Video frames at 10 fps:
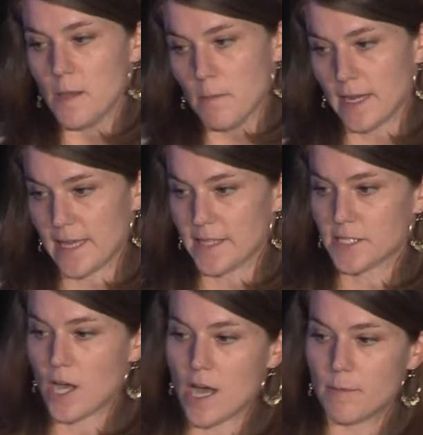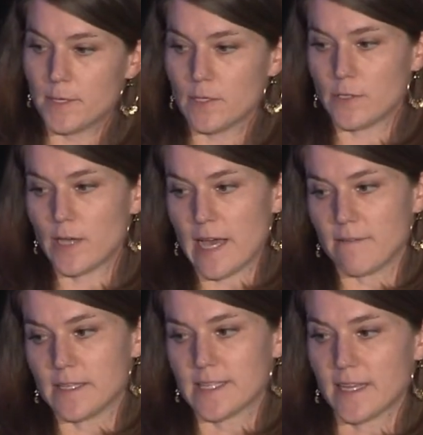but at the top you
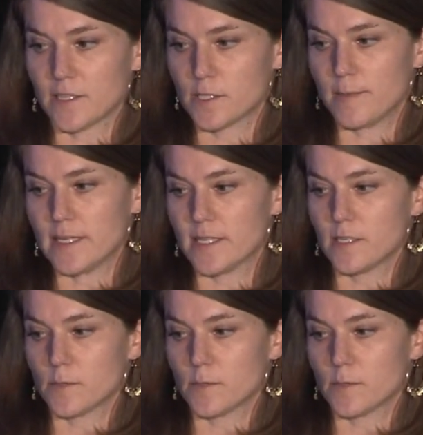have the sentinel species,